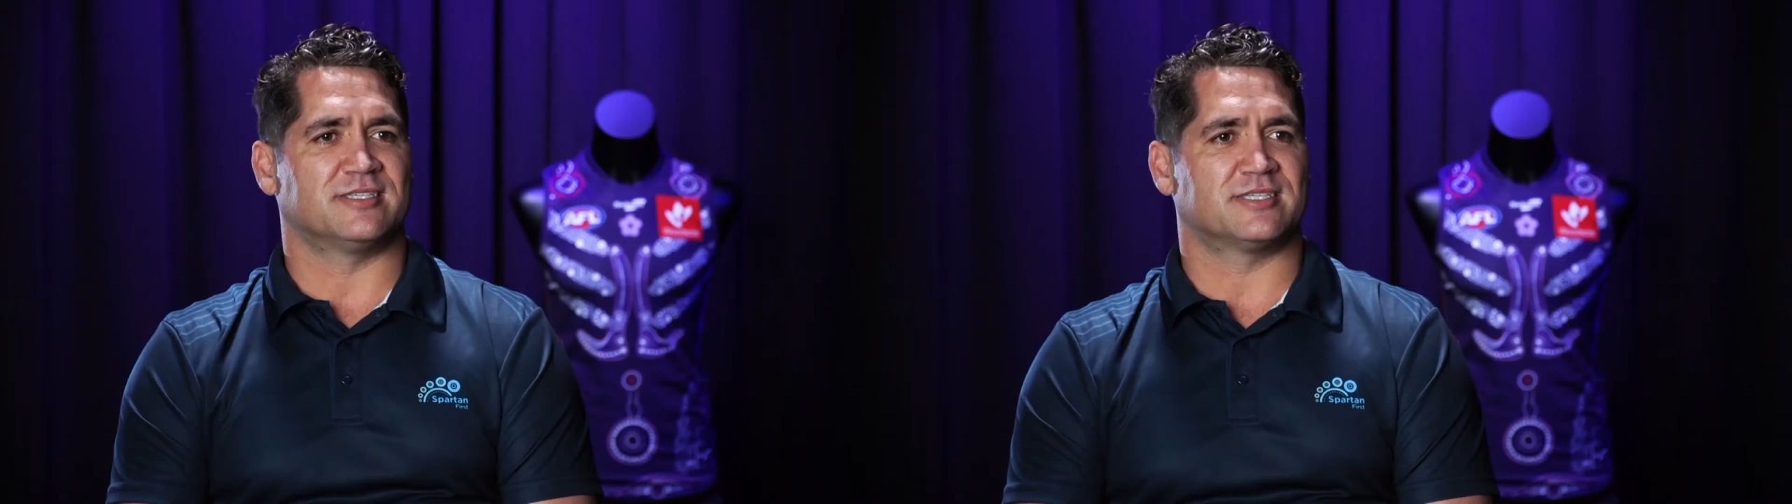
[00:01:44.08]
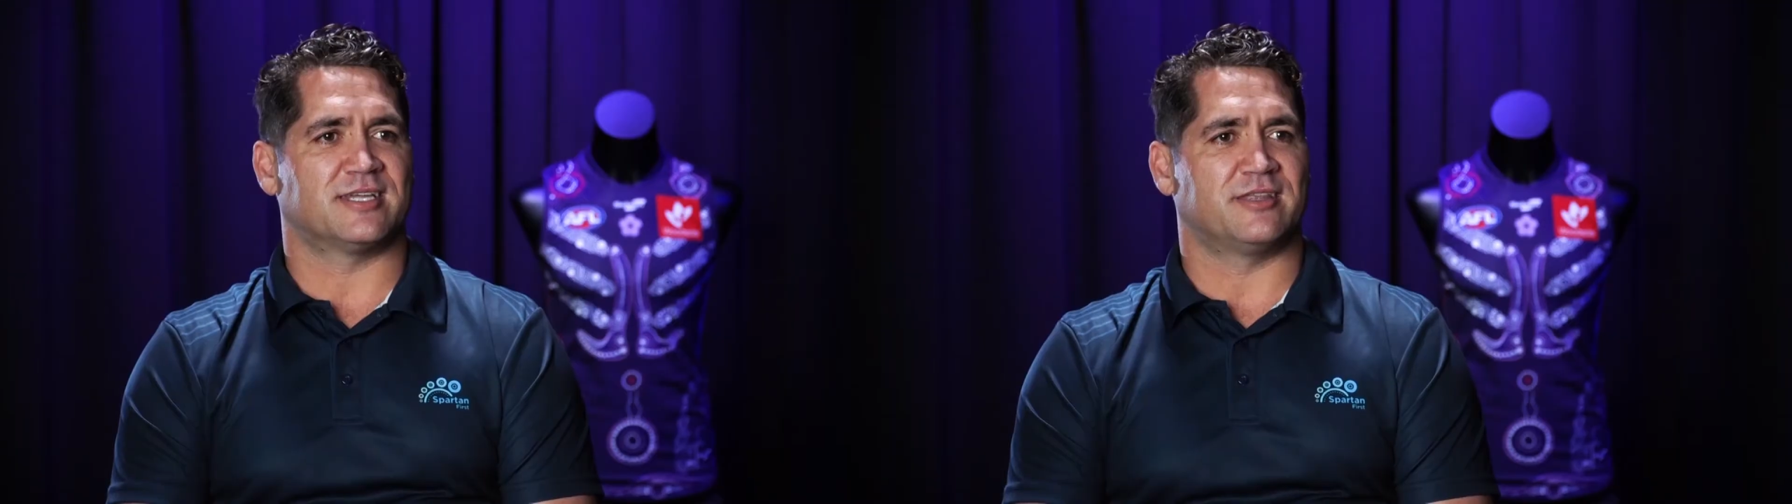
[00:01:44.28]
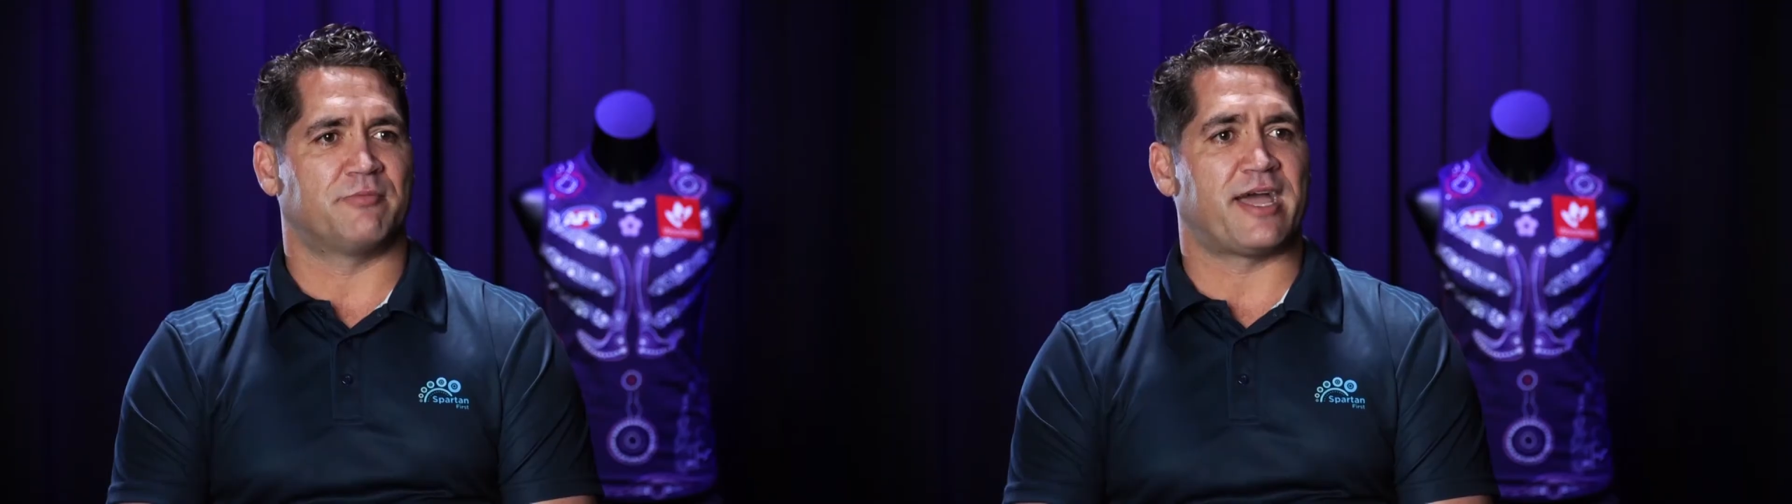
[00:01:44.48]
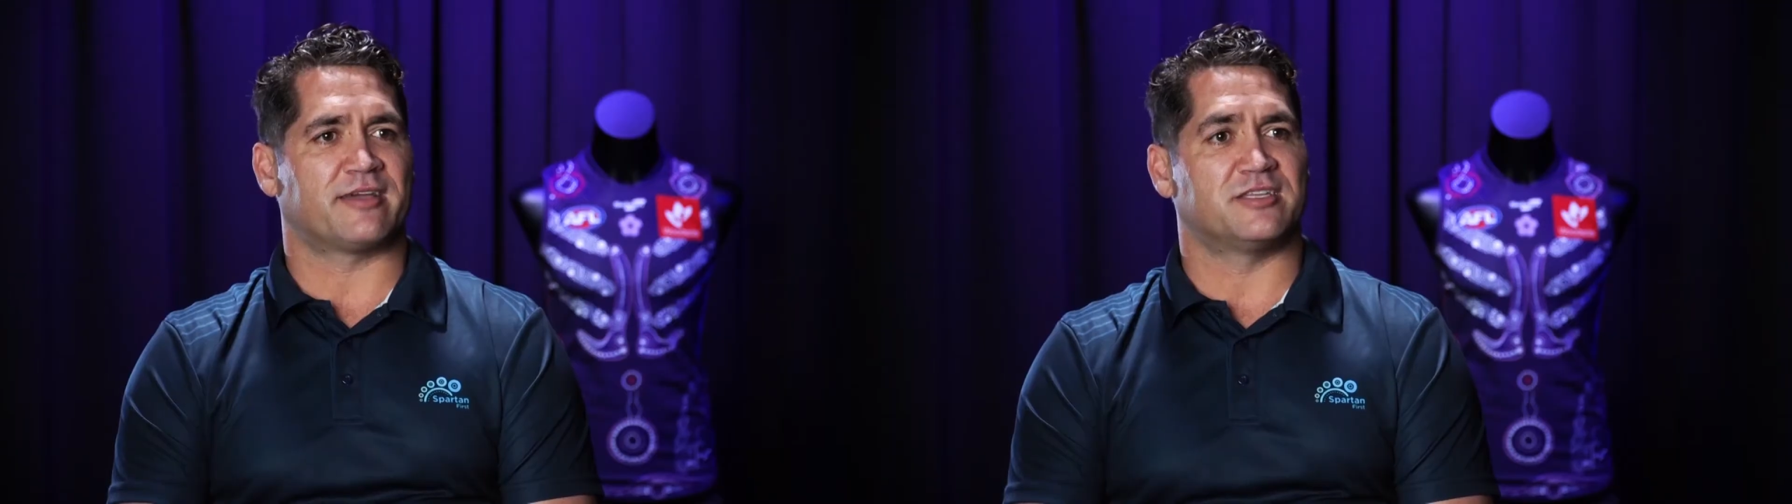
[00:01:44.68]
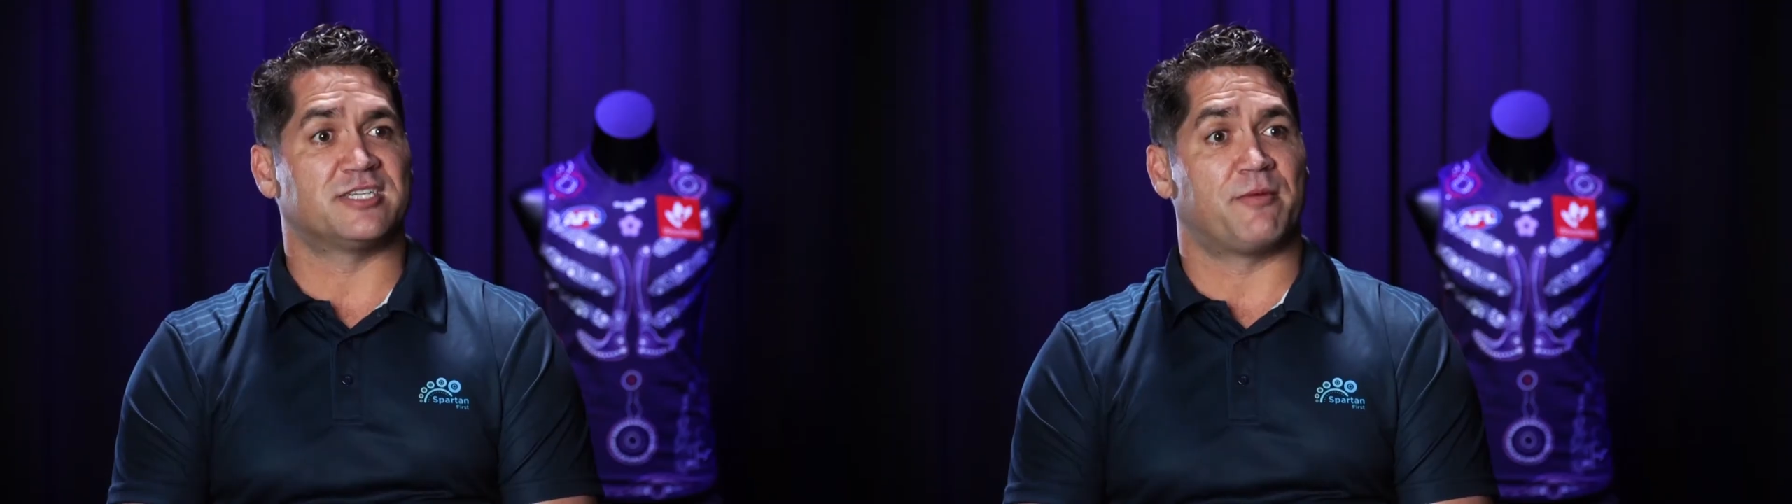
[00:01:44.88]
can see on the
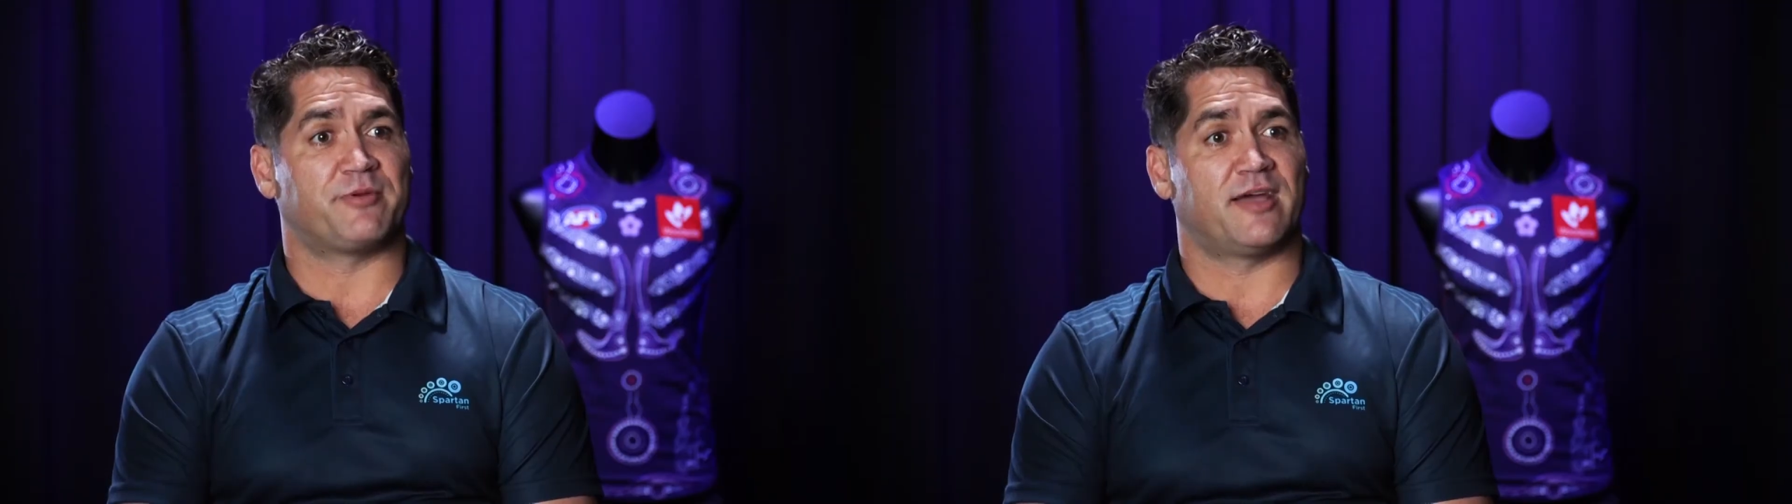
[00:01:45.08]
back of the jumper,